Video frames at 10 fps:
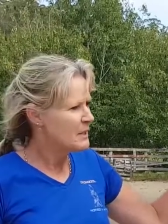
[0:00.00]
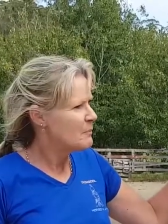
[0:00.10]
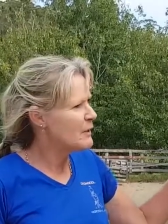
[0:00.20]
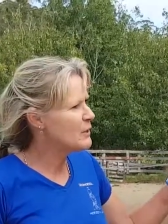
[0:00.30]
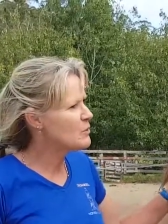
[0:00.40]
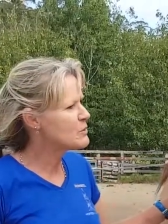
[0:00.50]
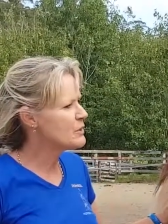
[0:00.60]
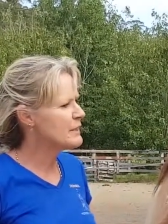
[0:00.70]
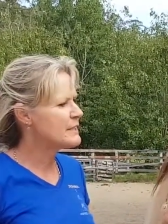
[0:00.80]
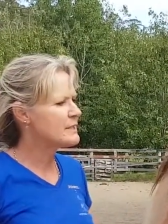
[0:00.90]
But he also
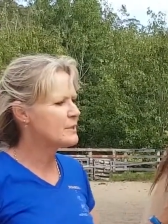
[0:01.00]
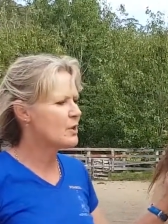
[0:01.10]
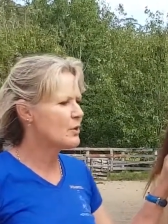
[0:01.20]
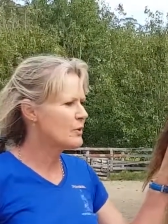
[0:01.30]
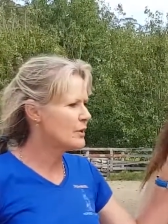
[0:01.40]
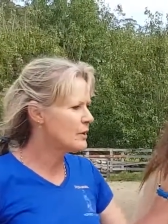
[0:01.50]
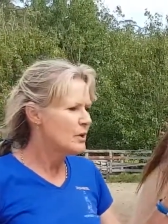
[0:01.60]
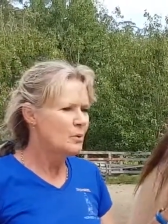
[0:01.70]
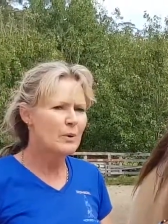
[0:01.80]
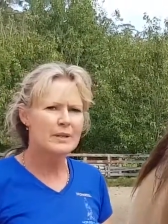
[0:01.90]
needs to know that
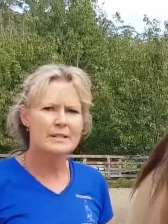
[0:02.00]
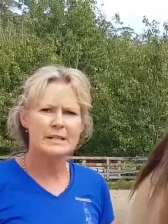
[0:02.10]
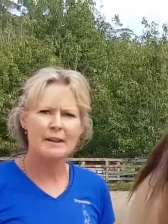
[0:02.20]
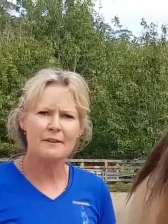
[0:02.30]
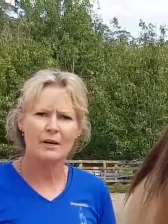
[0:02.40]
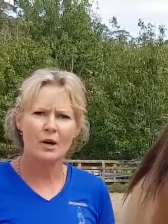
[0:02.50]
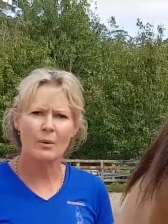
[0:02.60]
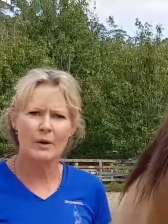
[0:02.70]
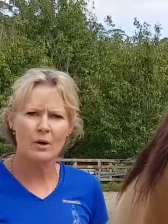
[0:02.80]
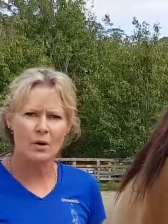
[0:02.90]
when there's nothing
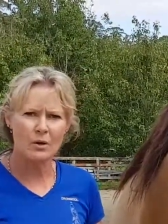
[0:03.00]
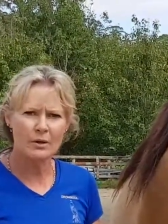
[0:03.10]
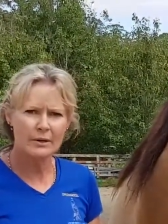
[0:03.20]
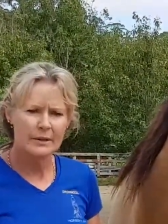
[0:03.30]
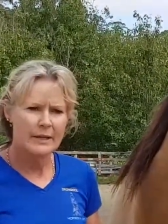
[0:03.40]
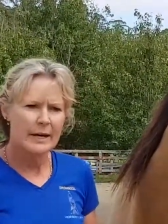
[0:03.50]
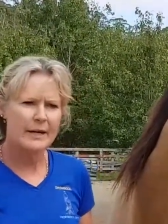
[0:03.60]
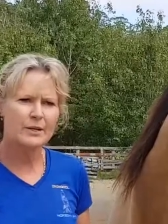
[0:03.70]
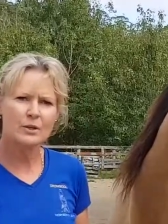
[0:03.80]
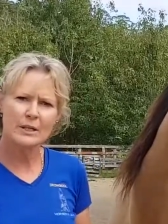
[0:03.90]
going on
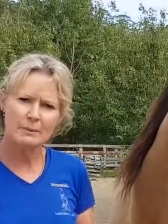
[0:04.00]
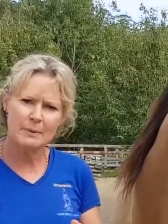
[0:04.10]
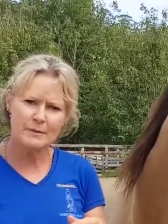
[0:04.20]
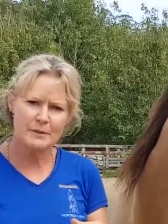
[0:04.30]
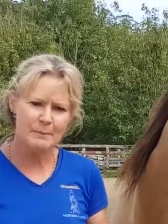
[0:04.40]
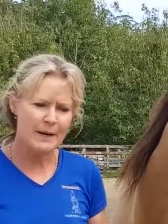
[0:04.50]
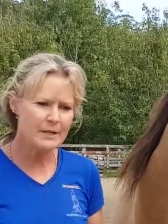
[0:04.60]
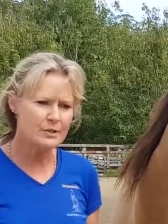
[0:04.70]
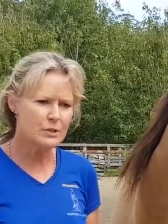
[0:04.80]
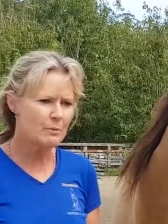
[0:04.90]
and you need a bit of
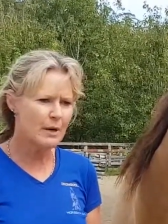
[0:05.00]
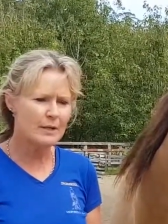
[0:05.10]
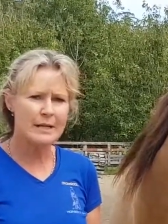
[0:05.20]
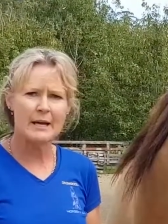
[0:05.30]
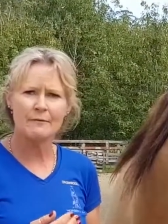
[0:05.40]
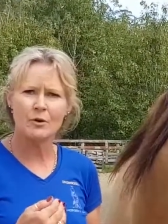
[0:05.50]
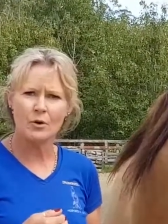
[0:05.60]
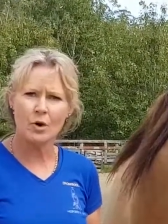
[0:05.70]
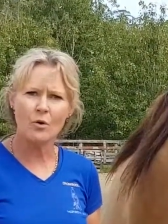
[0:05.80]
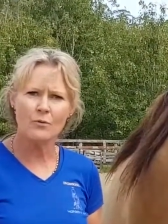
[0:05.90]
space, you might have got
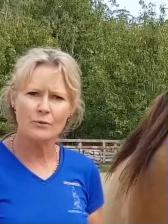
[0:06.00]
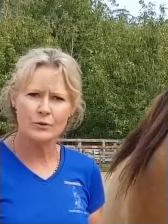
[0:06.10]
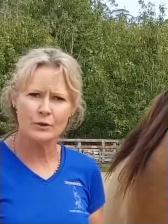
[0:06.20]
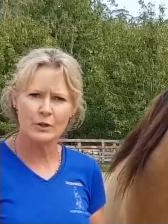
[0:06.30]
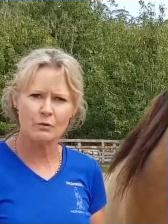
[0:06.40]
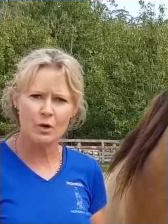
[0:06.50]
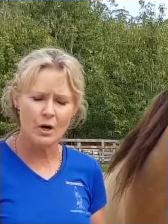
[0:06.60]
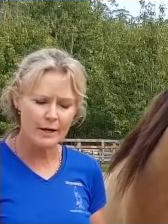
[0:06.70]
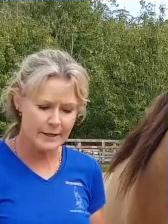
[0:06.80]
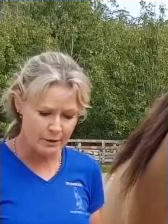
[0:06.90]
off during a
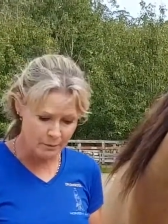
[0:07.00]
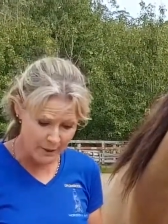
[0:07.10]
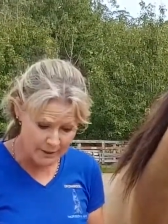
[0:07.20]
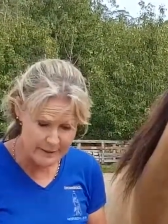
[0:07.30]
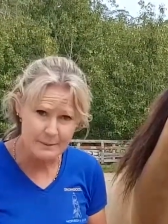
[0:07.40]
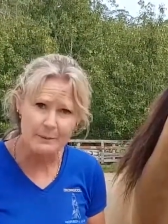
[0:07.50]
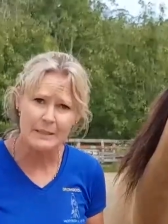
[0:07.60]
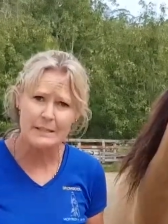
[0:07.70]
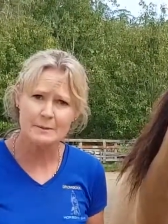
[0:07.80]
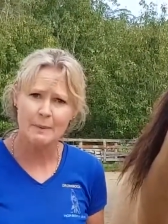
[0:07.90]
ride and you might need some
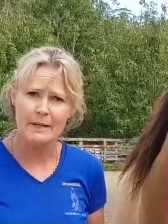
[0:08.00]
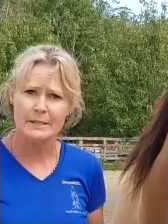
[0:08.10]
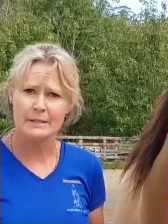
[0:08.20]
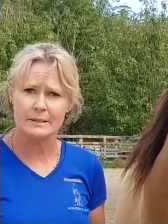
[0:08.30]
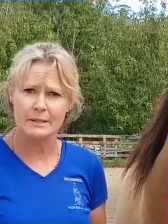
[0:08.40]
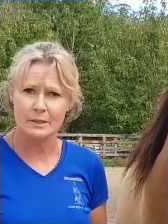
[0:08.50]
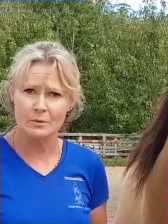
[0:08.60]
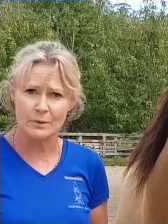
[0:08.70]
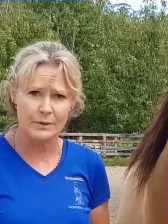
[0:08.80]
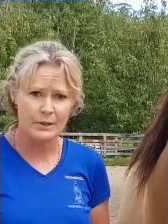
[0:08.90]
clear space to deal with